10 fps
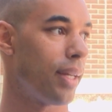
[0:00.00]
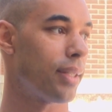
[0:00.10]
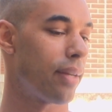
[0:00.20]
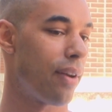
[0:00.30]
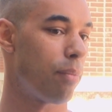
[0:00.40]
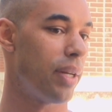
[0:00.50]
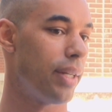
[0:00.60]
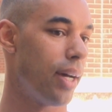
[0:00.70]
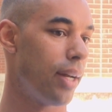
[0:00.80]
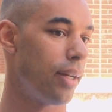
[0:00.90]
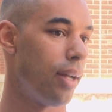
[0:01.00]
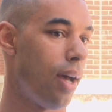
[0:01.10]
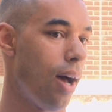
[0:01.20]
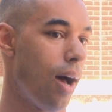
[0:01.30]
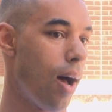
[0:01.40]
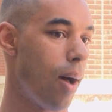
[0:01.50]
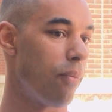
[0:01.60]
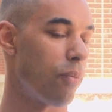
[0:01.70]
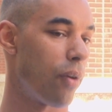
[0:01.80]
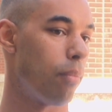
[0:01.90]
things that have never been done
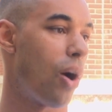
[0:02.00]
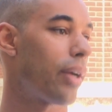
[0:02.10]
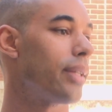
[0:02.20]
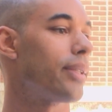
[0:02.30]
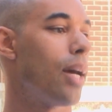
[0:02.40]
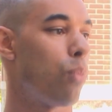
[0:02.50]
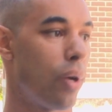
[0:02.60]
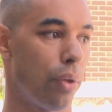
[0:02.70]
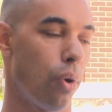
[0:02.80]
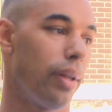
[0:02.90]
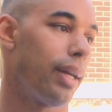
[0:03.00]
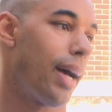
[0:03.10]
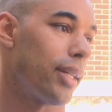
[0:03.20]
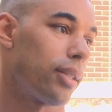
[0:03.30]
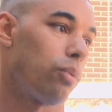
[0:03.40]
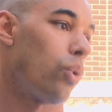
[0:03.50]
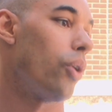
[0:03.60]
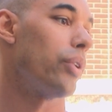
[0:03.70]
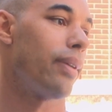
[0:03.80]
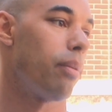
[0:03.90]
from a marketing standpoint in the oil and gas
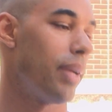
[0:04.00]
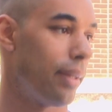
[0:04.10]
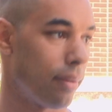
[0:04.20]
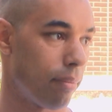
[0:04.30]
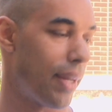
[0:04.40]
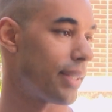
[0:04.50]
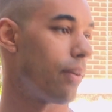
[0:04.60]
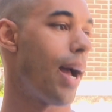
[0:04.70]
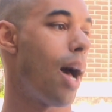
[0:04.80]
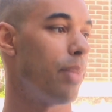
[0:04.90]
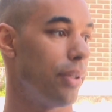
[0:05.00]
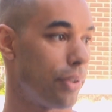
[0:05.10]
world. That's never happened.